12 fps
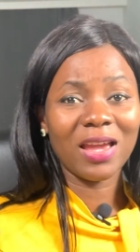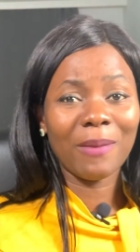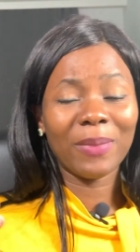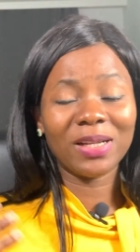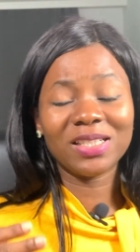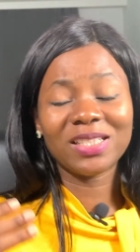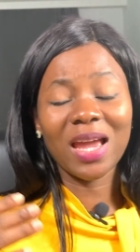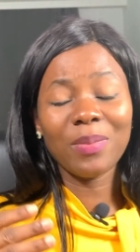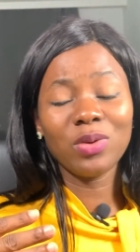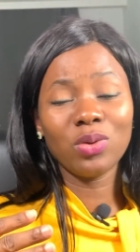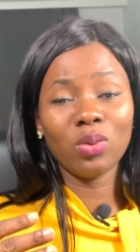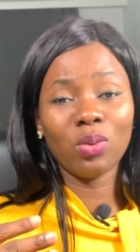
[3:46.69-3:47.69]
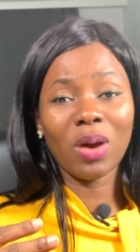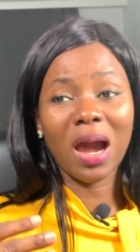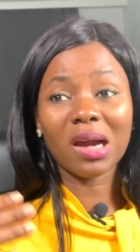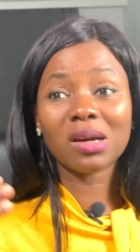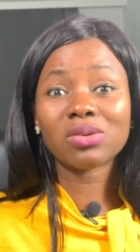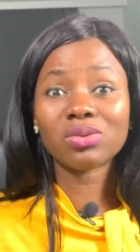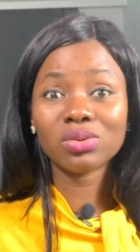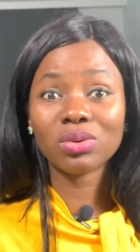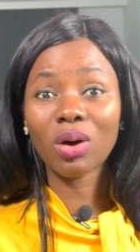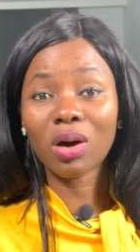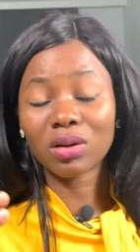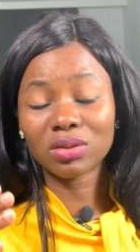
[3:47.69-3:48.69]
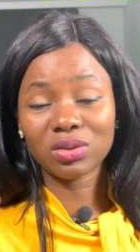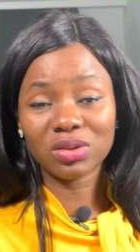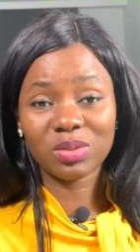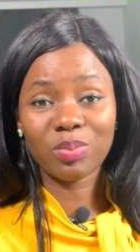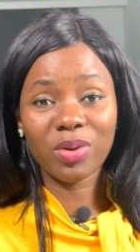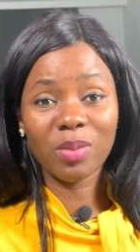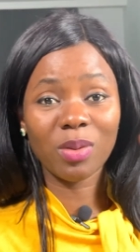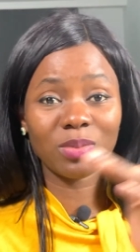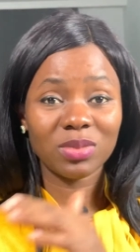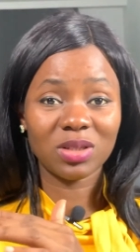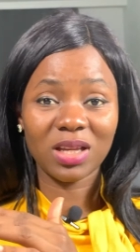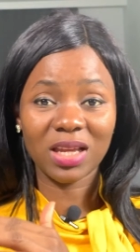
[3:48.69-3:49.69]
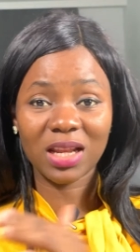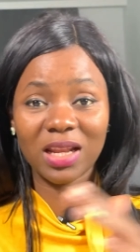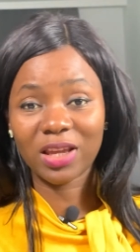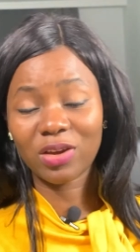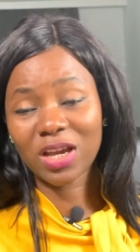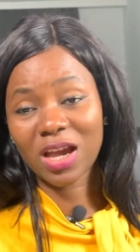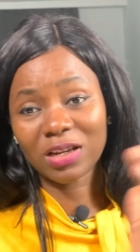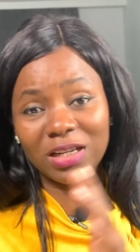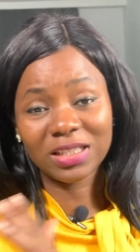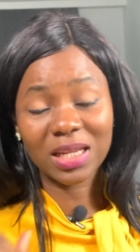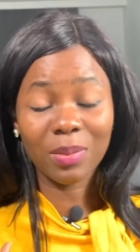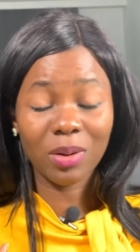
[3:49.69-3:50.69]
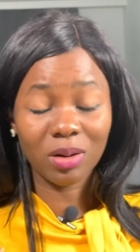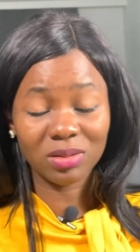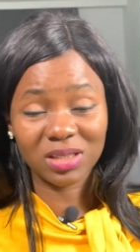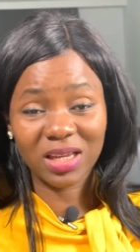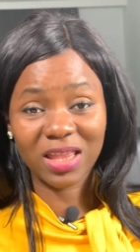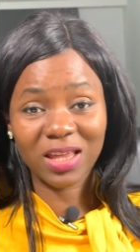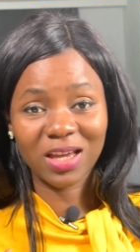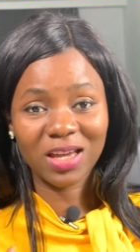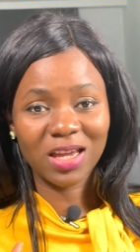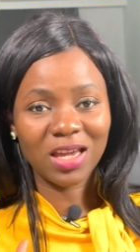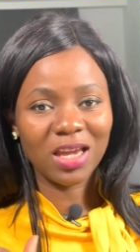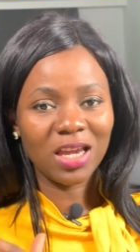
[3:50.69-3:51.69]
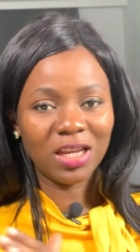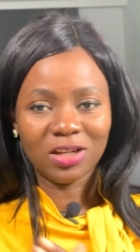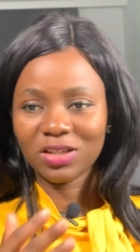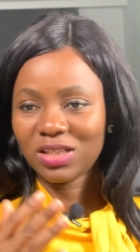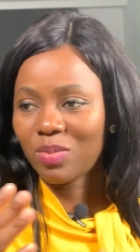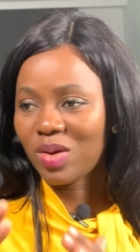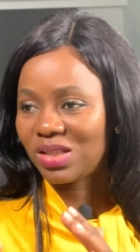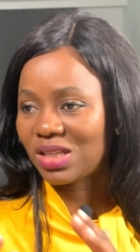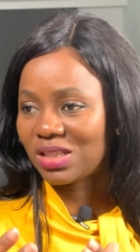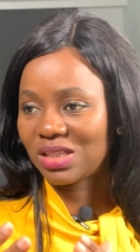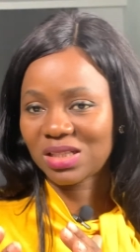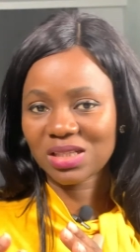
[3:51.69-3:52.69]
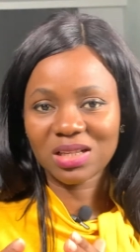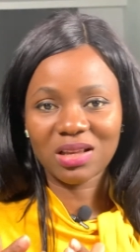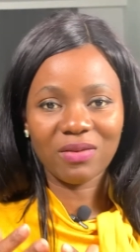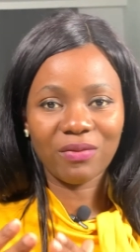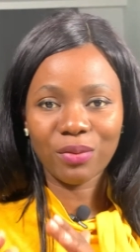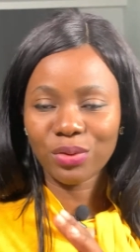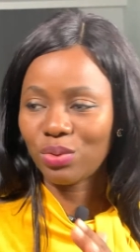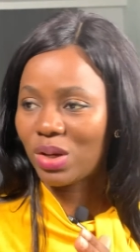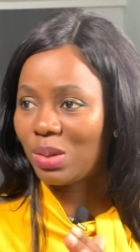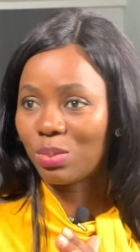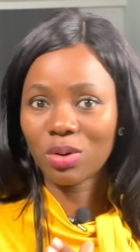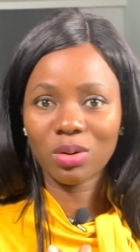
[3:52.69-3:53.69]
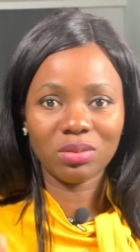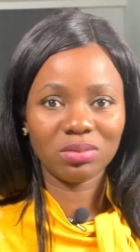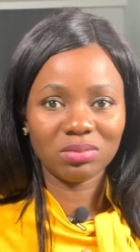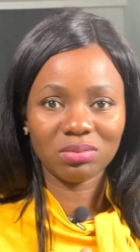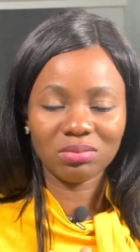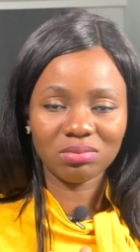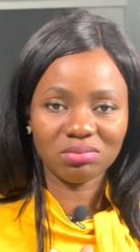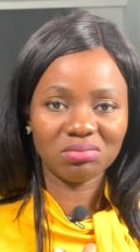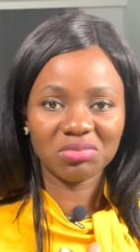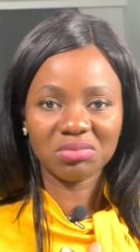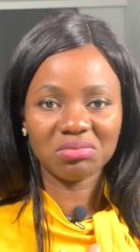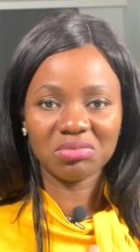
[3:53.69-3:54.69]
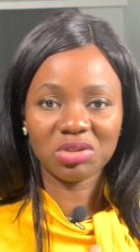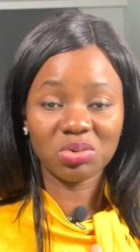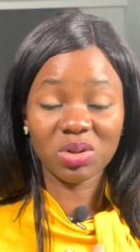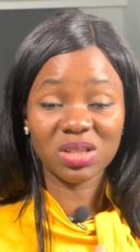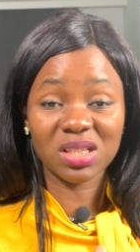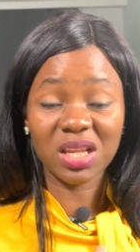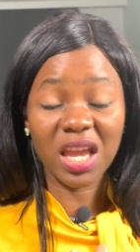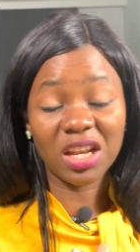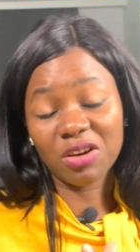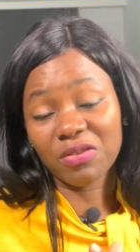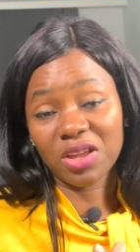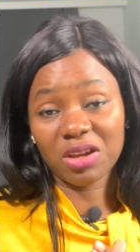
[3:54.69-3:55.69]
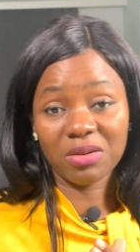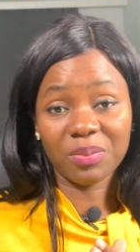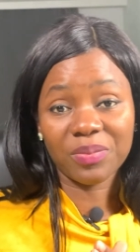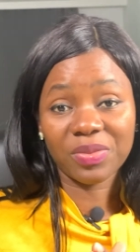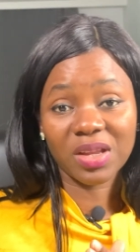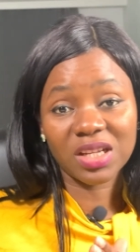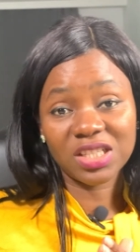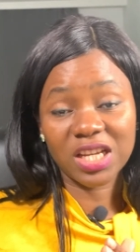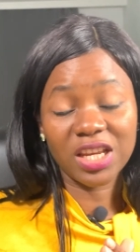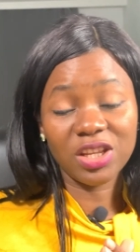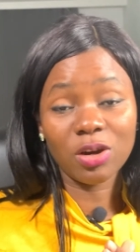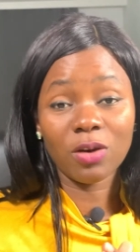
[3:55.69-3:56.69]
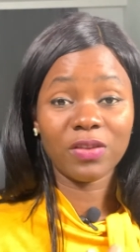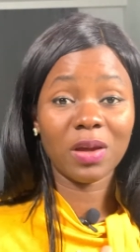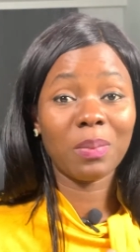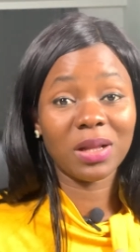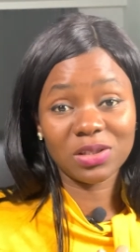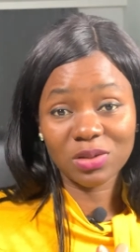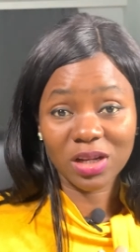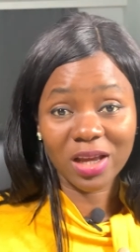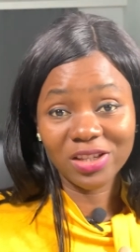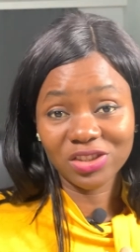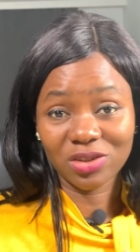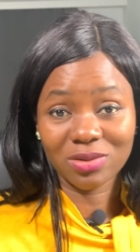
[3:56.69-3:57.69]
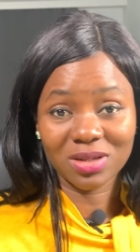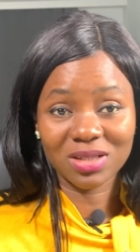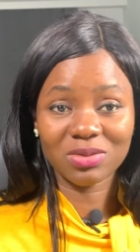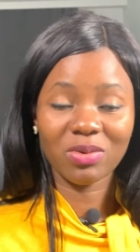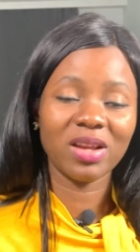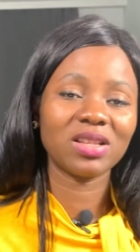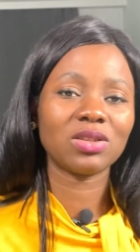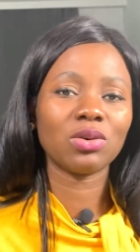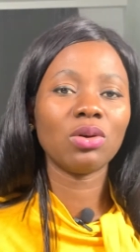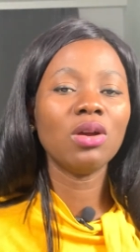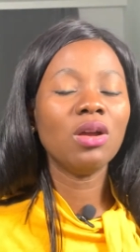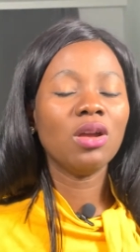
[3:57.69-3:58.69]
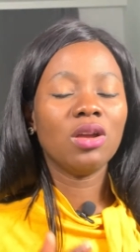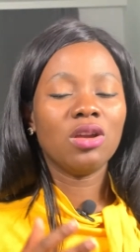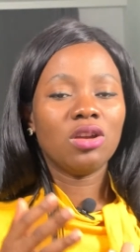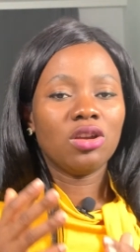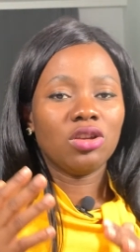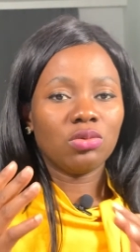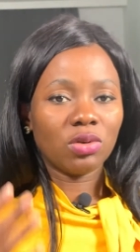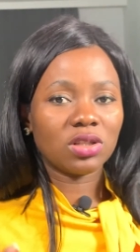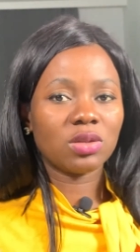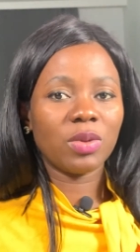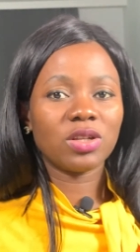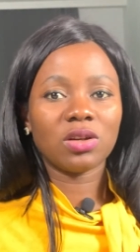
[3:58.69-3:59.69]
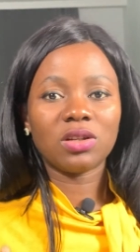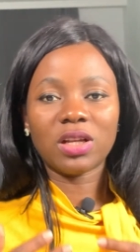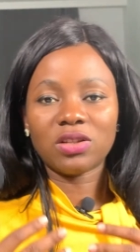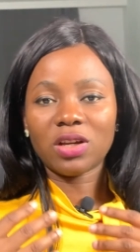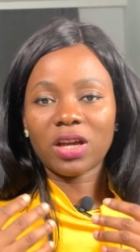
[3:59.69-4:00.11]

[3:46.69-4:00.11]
by the time you accrue all those premiums together, you calculate them all together, it doesn't make sense for you anymore towards the end of the tenure of that particular insurance, right? So you want to make sure that you're